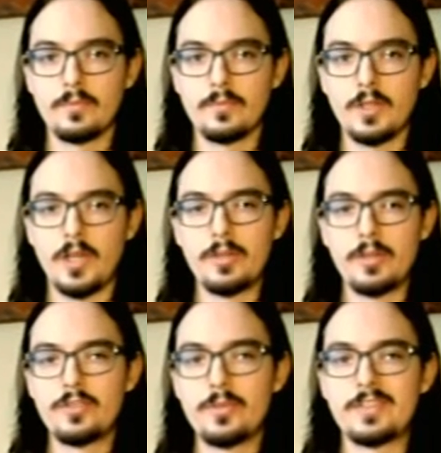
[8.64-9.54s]
I'm going to
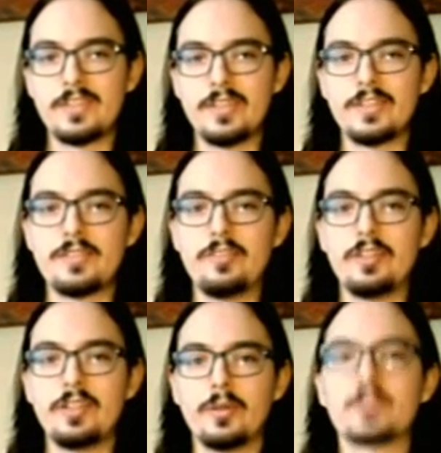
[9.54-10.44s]
do a series of
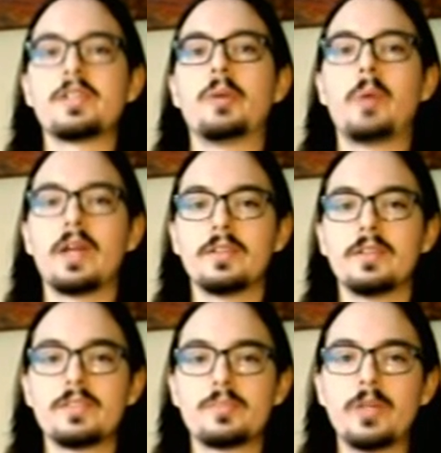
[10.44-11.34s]
videos on
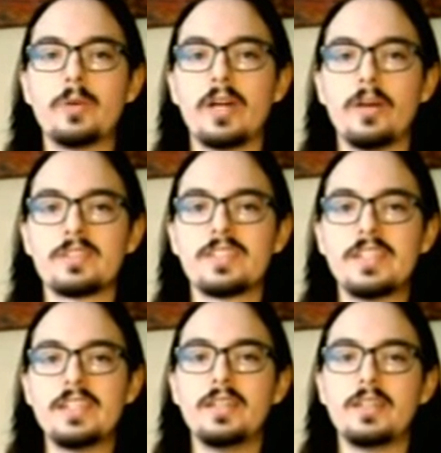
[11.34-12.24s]
pedals,
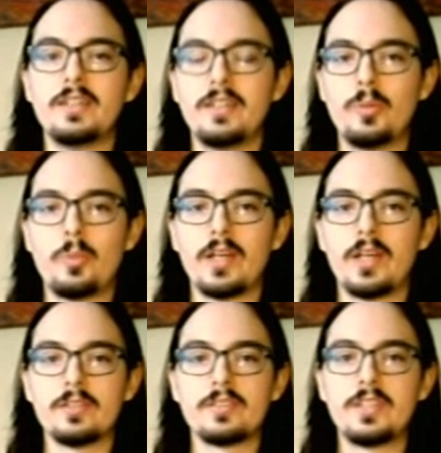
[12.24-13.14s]
BYOC
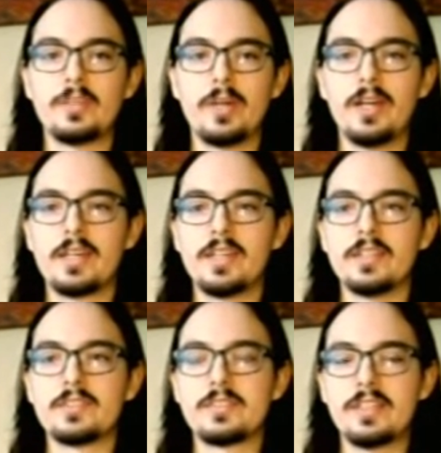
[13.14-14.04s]
pedals, DIY
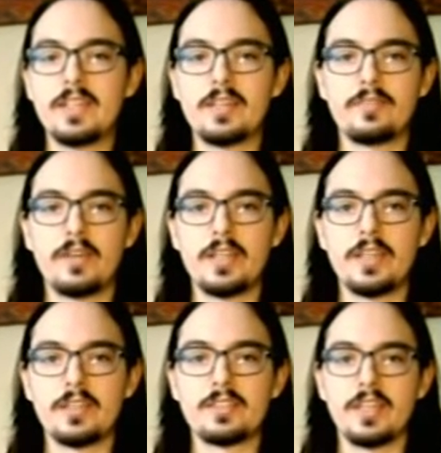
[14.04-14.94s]
kits that you can find
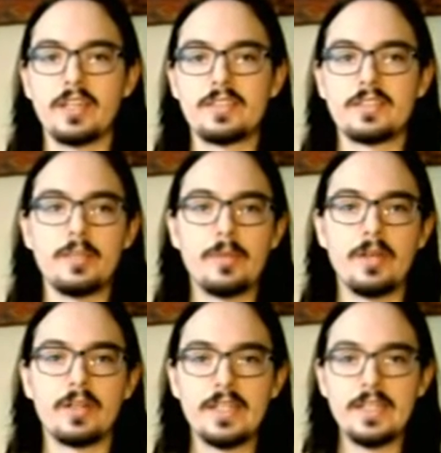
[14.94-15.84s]
on sites in
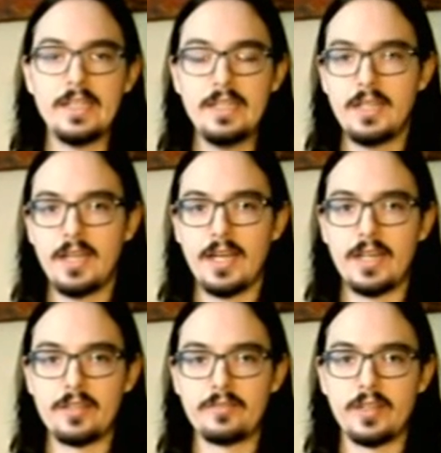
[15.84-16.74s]
America and you
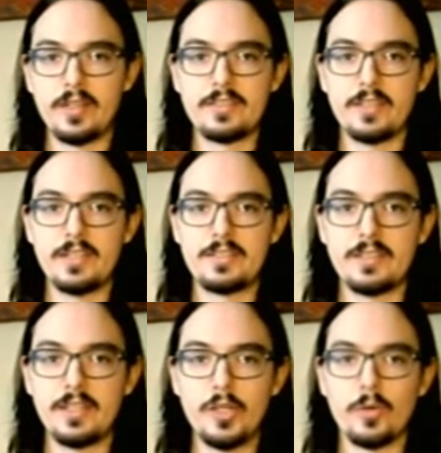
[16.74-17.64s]
can find sites
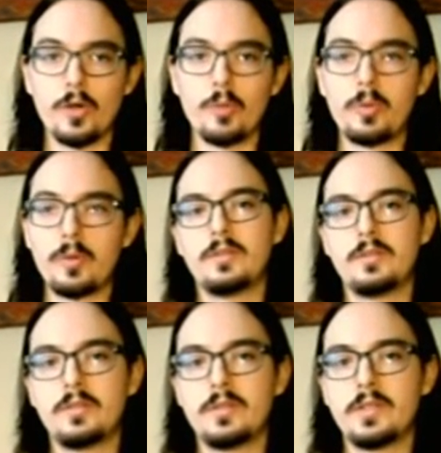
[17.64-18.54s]
in Europe.
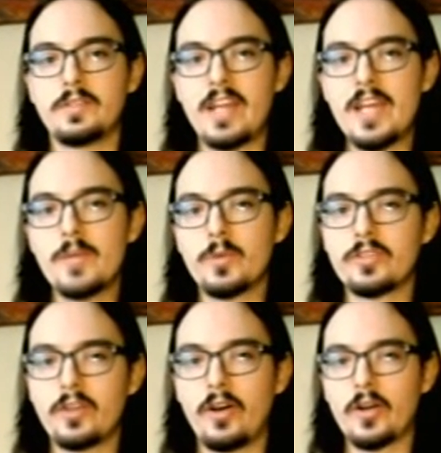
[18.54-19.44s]
Today I'm going to
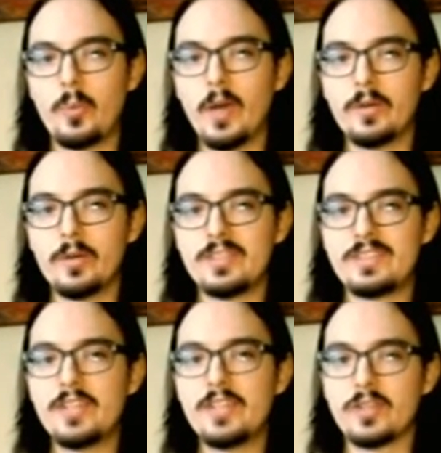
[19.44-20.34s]
talk about the
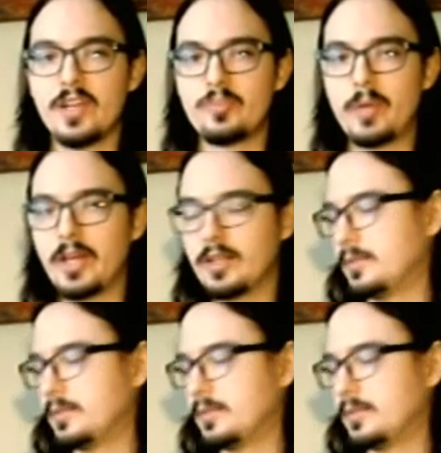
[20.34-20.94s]
Zendrive pedal.